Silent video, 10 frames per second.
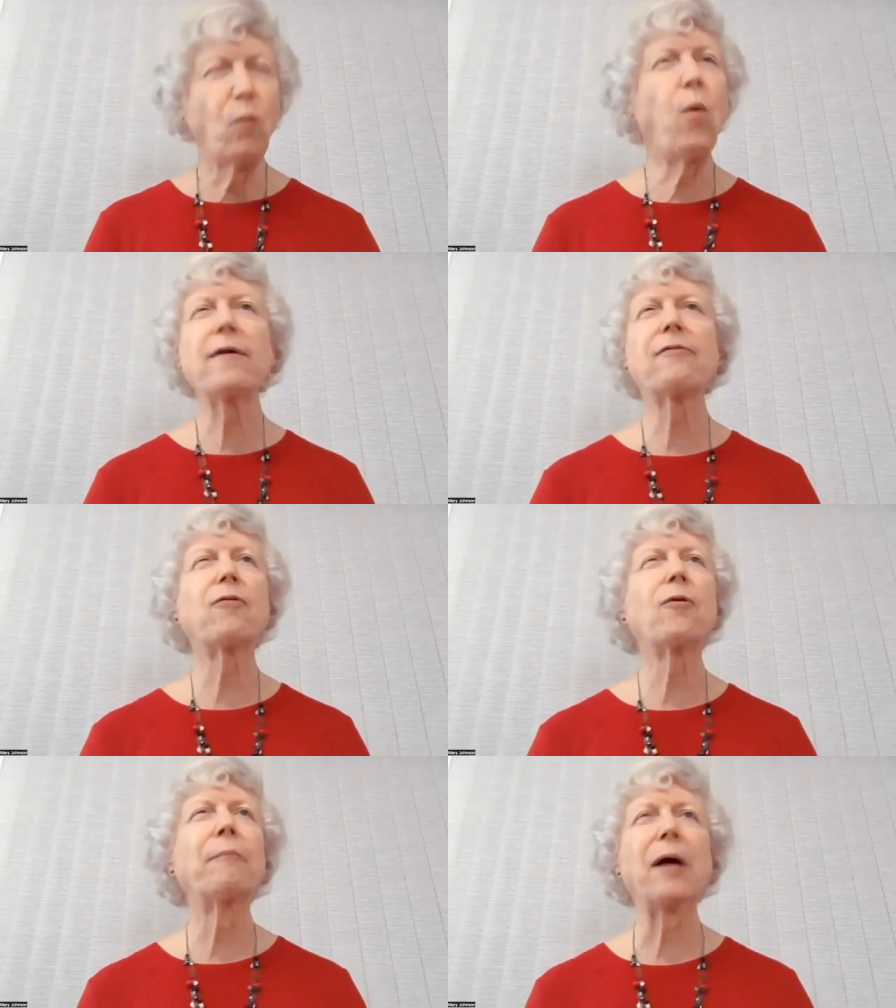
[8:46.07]

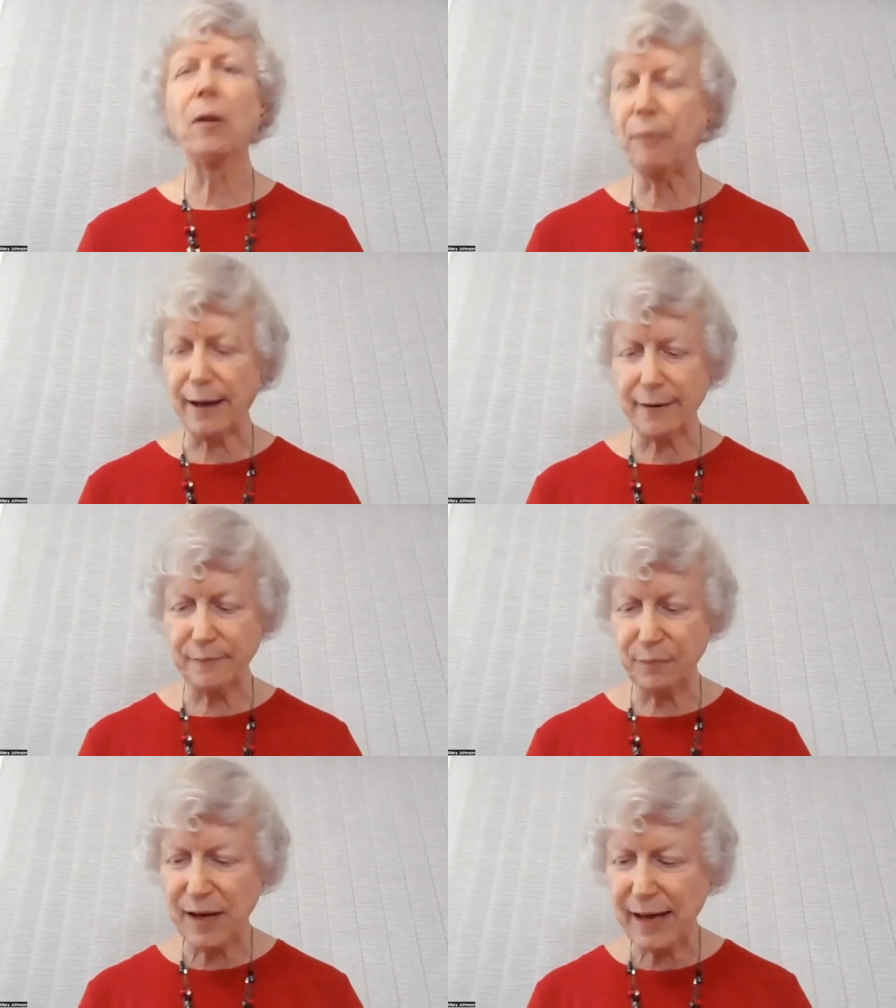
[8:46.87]
wonderful bell
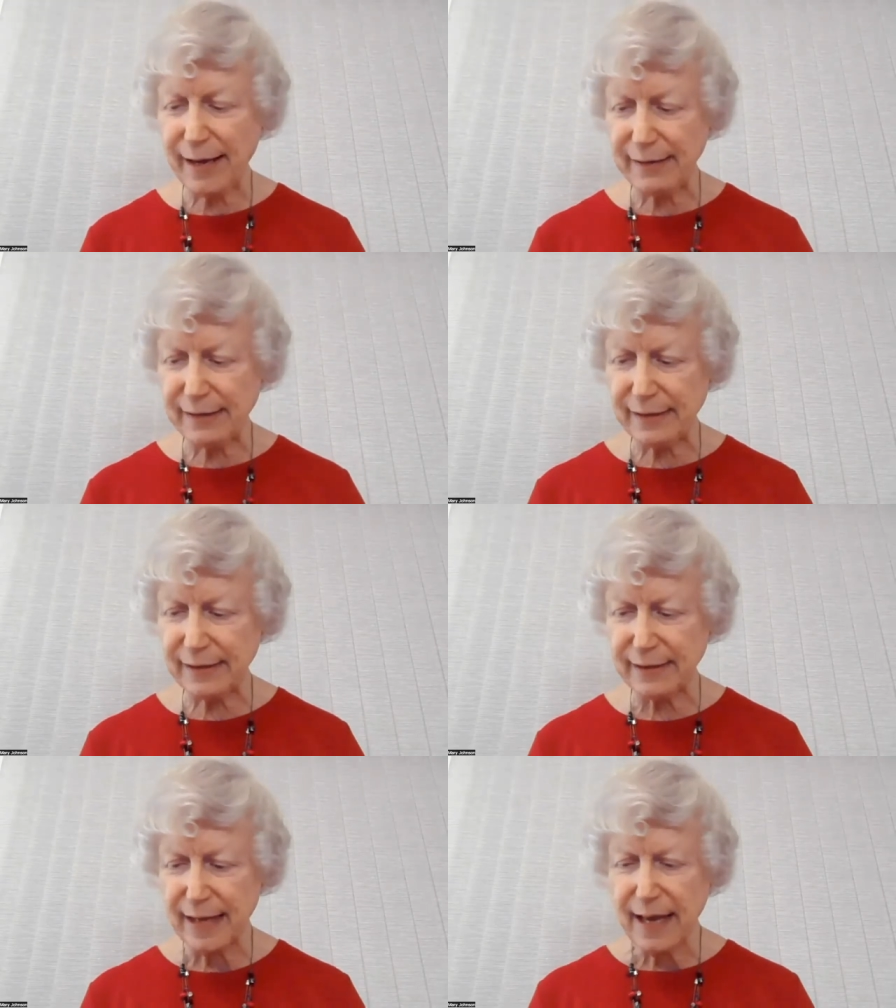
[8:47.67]
bottom
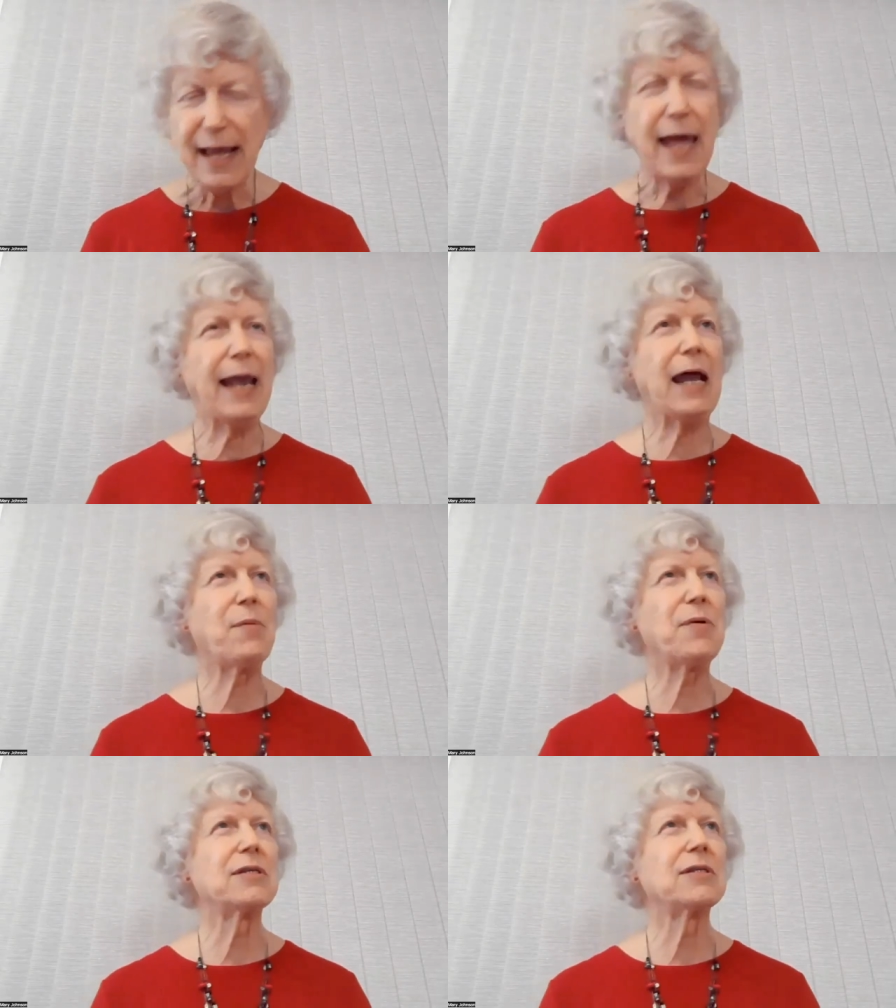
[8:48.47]
pants and
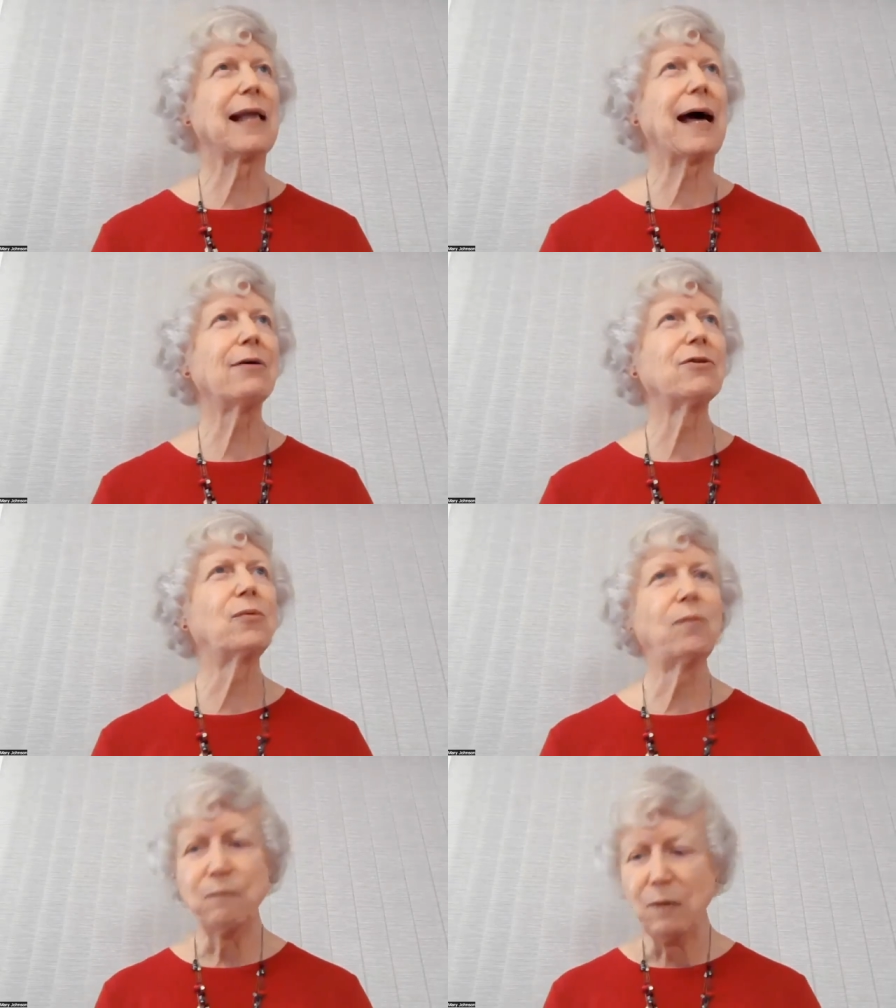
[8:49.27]
i was allowed
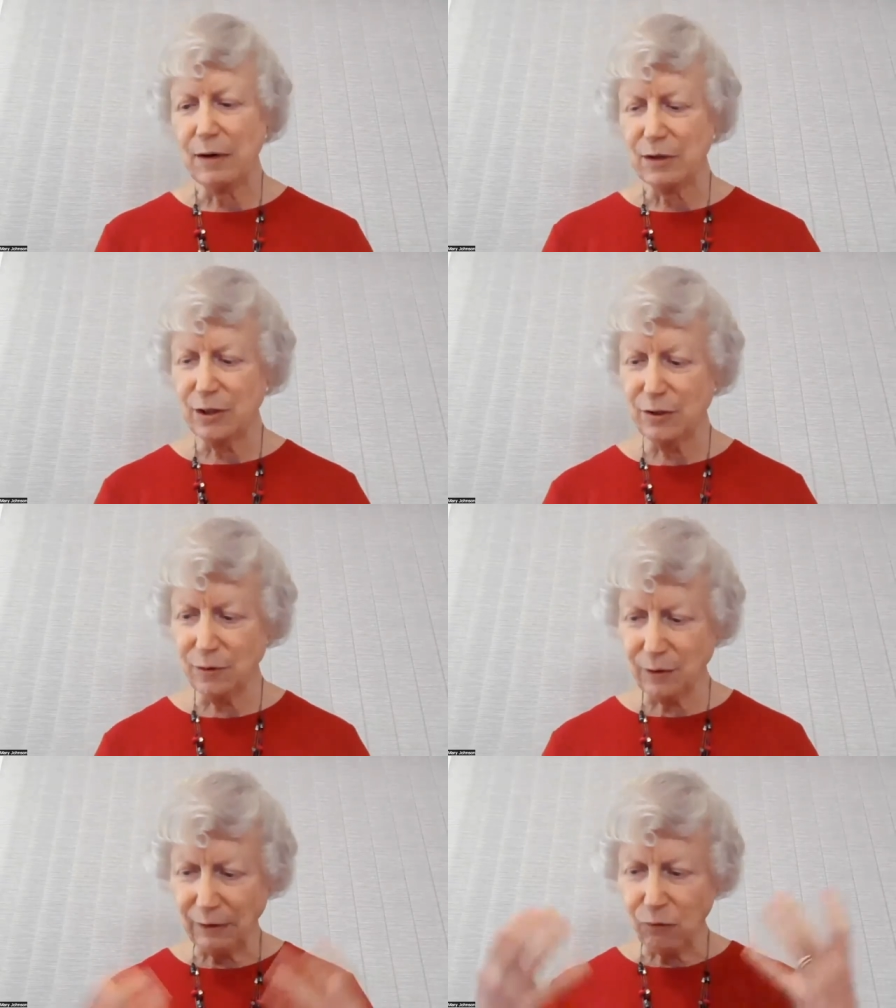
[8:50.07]
to
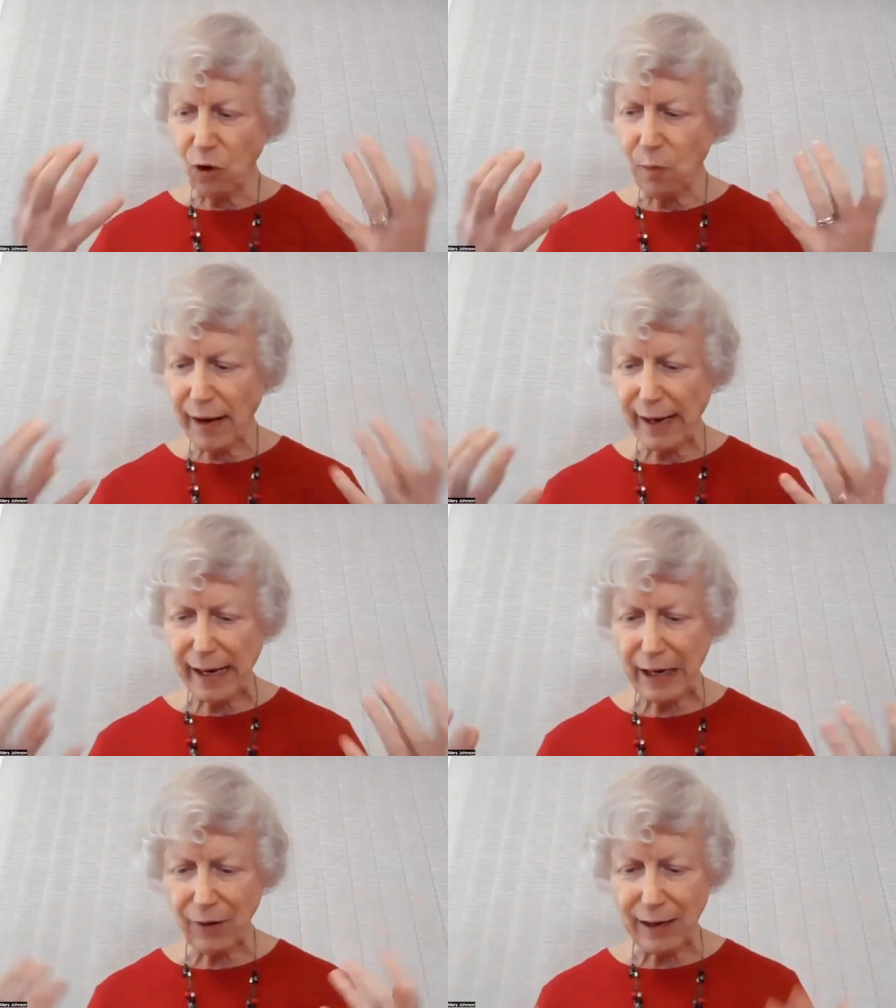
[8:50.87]
to grow
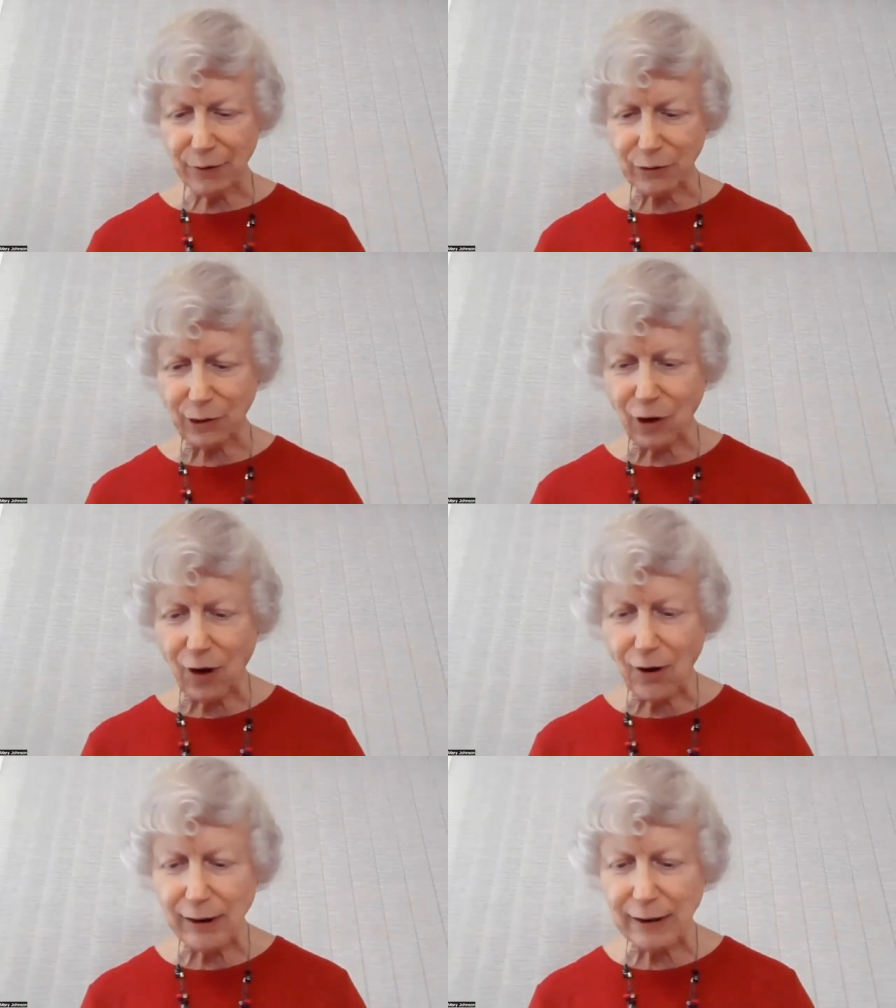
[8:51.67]
my hair out
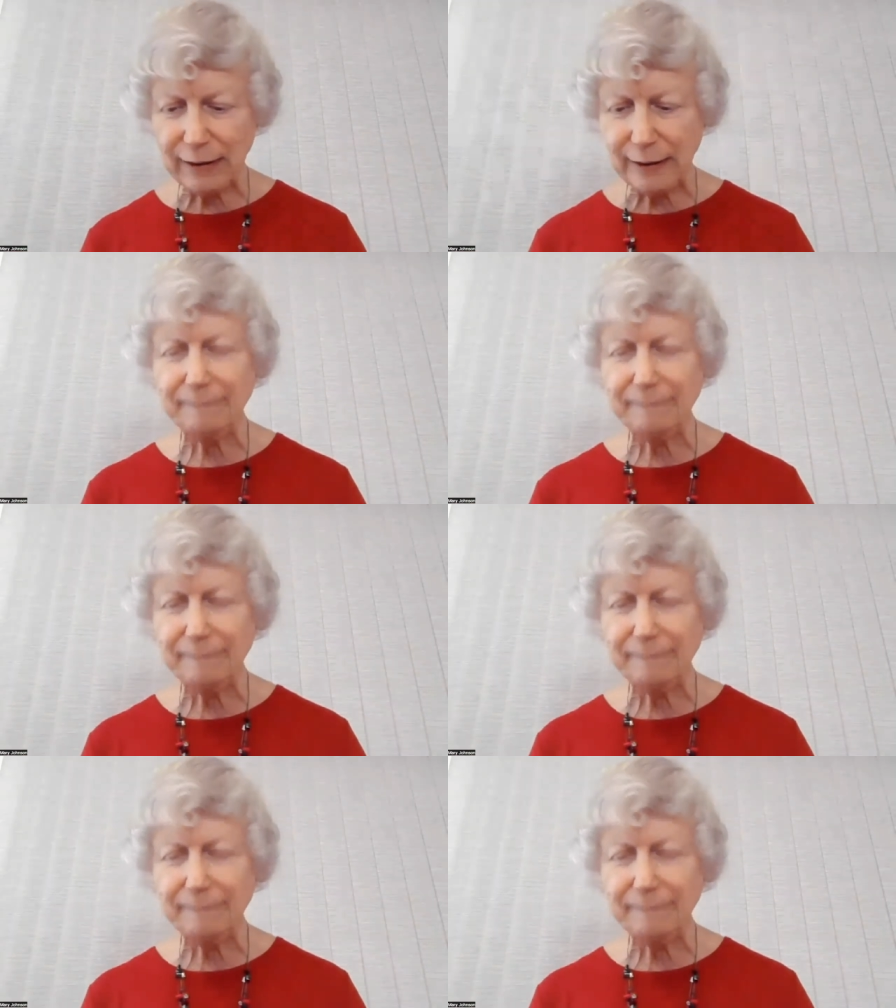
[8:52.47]
long